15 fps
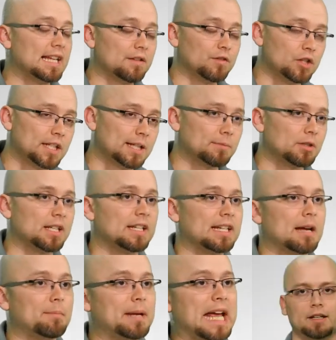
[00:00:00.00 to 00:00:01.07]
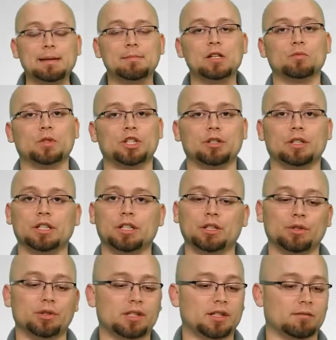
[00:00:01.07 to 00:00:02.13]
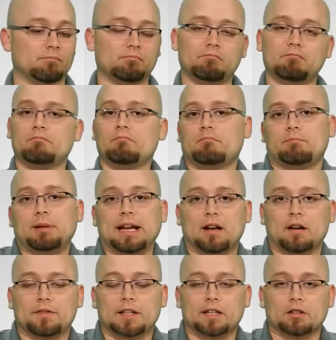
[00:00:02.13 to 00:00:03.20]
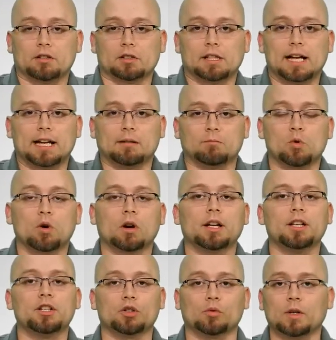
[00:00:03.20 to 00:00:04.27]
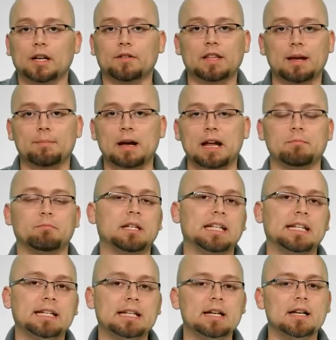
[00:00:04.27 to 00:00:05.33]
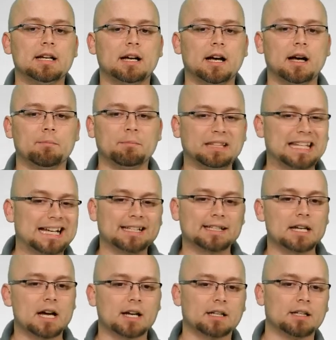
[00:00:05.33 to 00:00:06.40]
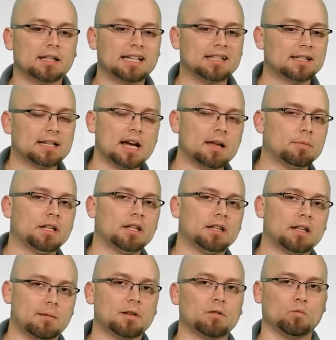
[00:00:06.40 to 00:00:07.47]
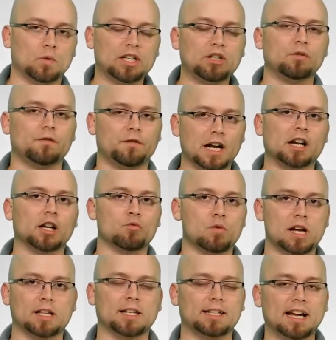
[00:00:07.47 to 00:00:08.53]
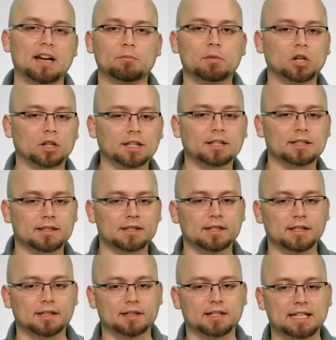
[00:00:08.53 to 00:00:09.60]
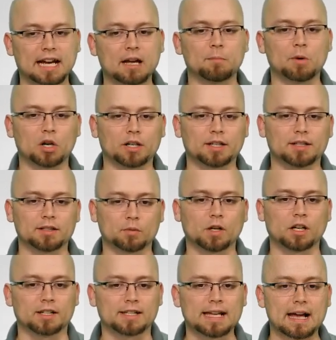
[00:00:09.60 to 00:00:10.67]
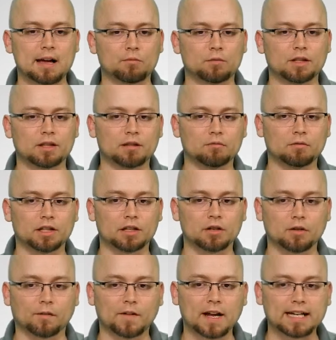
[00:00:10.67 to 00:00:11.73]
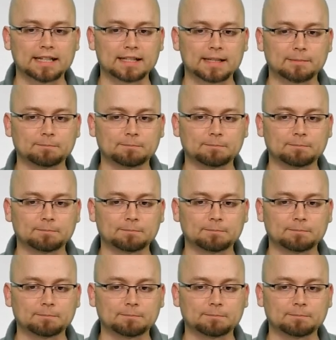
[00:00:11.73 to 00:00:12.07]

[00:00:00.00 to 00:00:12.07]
you a 10% down payment, which you can use to pay off that underlying mortgage or whatever that might be. But that's not been, I mean, we do very well in down markets. The down market is where it's at with owner financing.